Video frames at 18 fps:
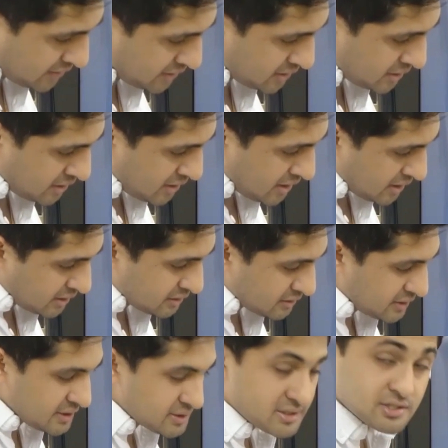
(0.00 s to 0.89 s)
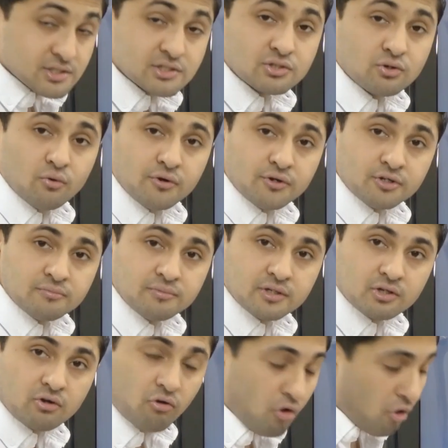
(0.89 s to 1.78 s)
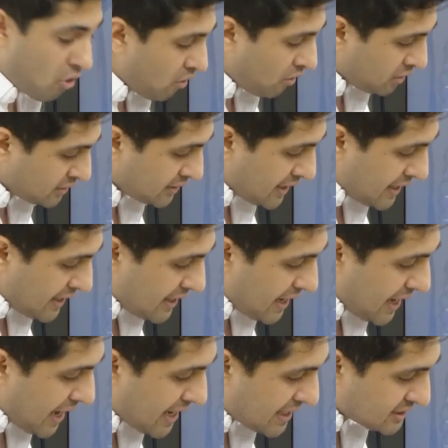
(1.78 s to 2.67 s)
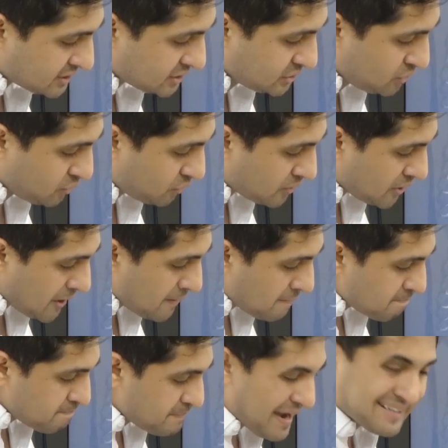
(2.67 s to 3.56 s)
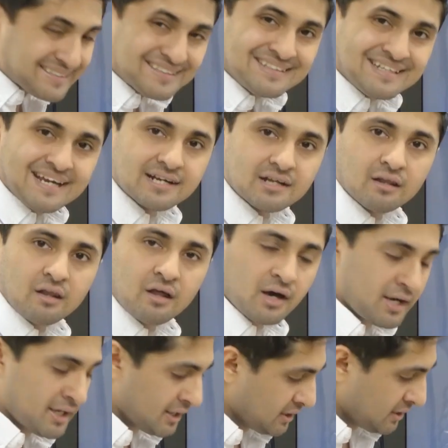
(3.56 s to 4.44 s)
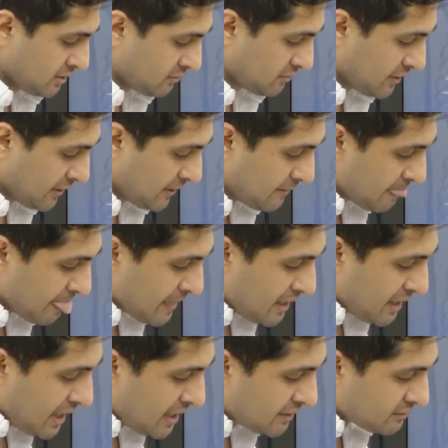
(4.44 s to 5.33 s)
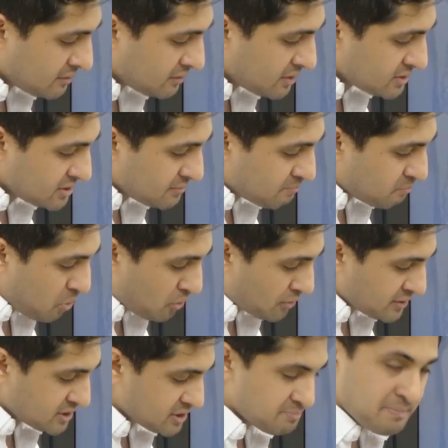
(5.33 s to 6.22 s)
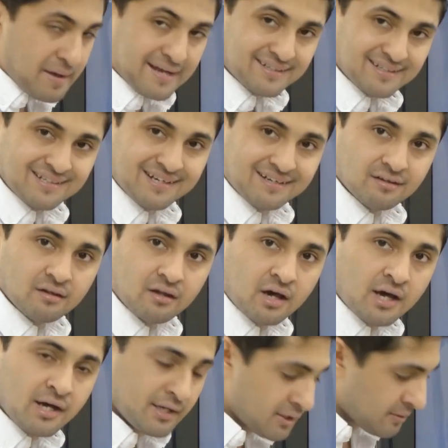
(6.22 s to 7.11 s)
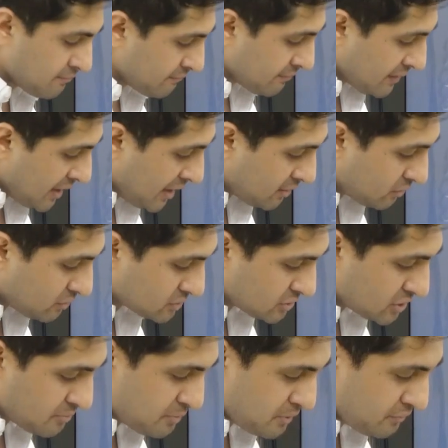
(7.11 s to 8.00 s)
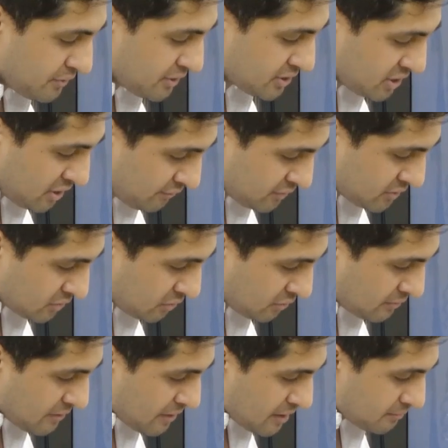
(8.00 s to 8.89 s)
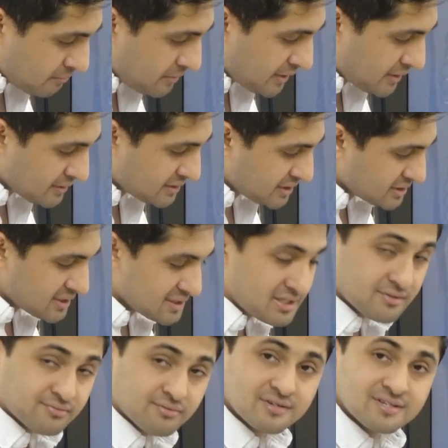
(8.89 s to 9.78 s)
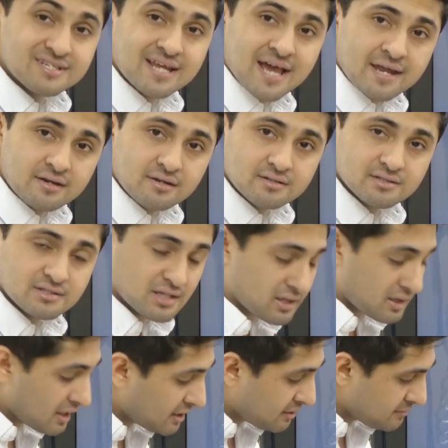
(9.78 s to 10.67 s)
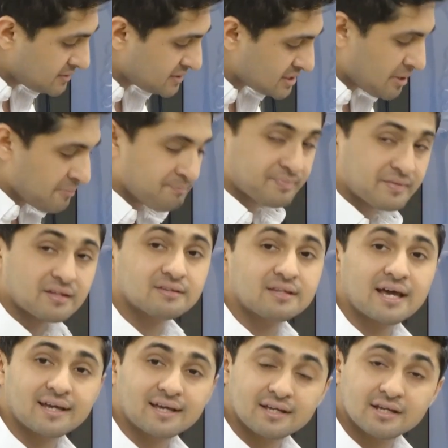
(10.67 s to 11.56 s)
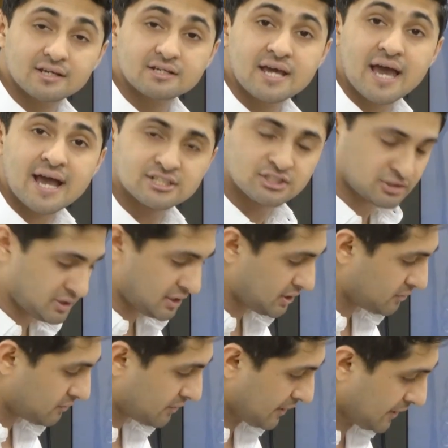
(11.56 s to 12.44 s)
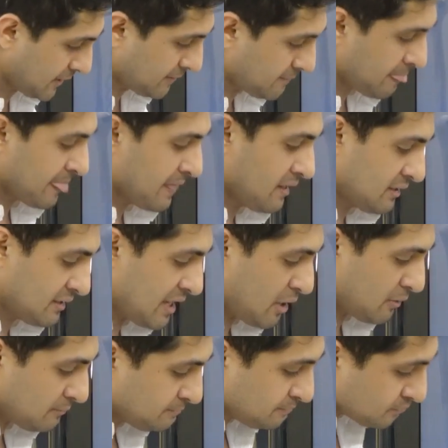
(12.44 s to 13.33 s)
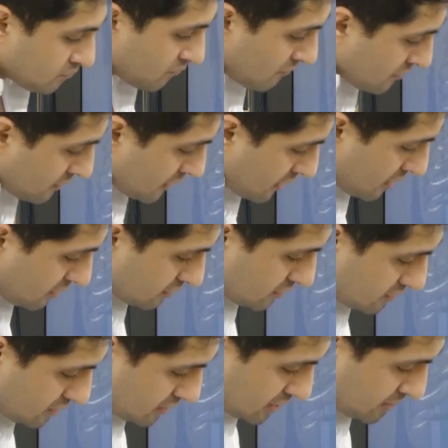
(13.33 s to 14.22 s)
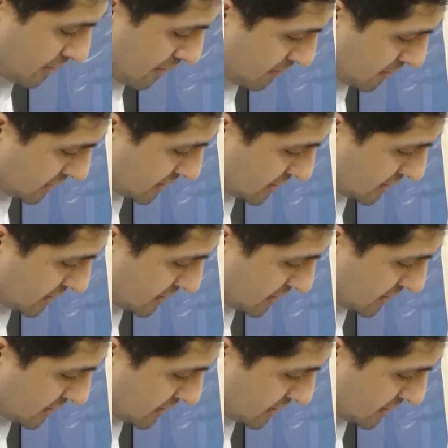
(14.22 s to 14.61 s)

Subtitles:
here, this is going to be called as your pectinate line, okay, and there's importance of pectinate line and also the pubic tubercle because there's a different tendons and ligaments that get attached there, okay. Now, remember,